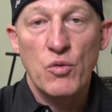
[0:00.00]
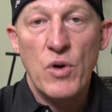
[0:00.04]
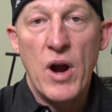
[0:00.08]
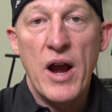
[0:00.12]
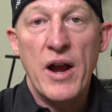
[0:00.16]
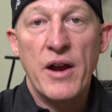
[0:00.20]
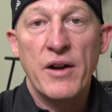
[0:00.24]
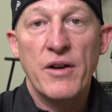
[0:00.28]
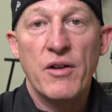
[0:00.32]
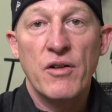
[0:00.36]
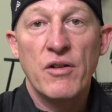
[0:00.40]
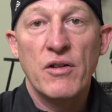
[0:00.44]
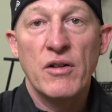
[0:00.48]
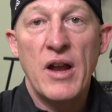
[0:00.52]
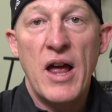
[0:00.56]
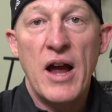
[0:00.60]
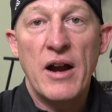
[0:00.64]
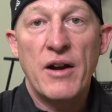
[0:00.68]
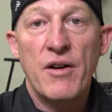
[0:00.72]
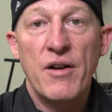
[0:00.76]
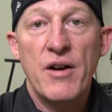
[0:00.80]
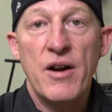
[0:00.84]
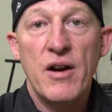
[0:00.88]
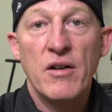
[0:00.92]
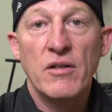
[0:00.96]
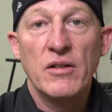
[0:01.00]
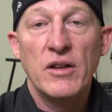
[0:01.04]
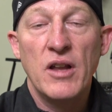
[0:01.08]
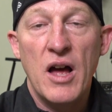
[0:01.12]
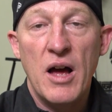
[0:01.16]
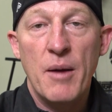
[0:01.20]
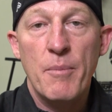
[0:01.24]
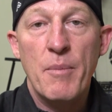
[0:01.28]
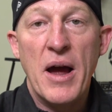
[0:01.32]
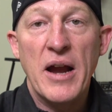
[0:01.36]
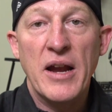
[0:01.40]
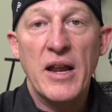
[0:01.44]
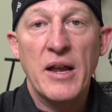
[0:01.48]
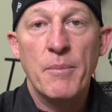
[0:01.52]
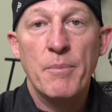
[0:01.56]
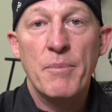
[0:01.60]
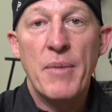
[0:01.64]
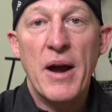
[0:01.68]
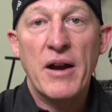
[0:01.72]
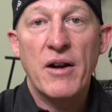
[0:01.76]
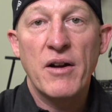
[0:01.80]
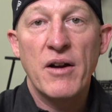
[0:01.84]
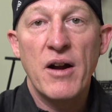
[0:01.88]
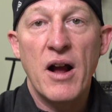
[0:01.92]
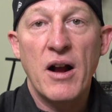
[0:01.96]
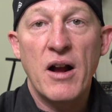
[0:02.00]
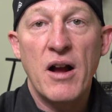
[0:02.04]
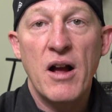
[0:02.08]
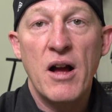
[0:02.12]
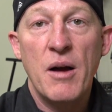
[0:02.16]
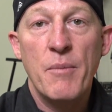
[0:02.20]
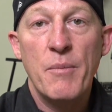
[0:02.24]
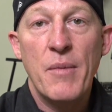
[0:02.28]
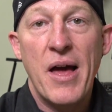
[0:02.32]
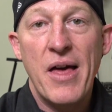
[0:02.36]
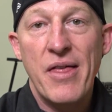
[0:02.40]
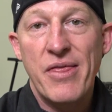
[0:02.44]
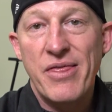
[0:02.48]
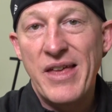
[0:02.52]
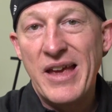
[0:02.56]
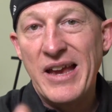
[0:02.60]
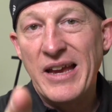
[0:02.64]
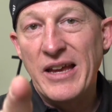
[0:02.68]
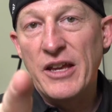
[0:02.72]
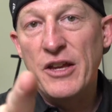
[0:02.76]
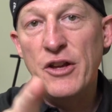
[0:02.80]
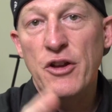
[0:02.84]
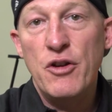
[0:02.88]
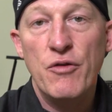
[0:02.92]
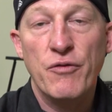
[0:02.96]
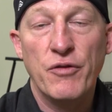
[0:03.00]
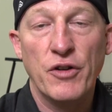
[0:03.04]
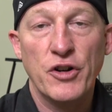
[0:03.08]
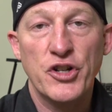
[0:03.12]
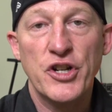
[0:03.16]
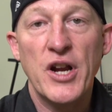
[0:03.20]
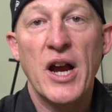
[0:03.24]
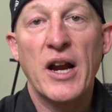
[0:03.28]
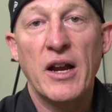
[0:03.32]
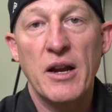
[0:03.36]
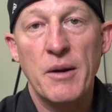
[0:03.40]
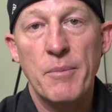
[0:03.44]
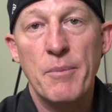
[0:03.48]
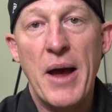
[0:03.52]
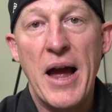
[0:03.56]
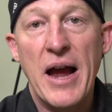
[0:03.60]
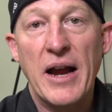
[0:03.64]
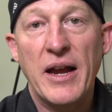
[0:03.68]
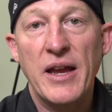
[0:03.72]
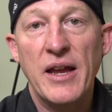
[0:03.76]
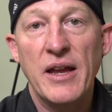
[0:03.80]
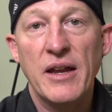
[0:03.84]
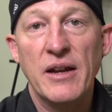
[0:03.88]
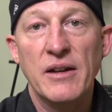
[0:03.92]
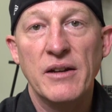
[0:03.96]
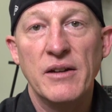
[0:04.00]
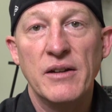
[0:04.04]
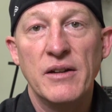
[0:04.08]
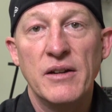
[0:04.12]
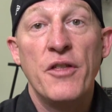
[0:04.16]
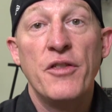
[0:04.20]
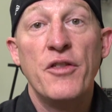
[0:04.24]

Ryan Urlacher here, lawabidingbiker.com. Thank you for checking back in.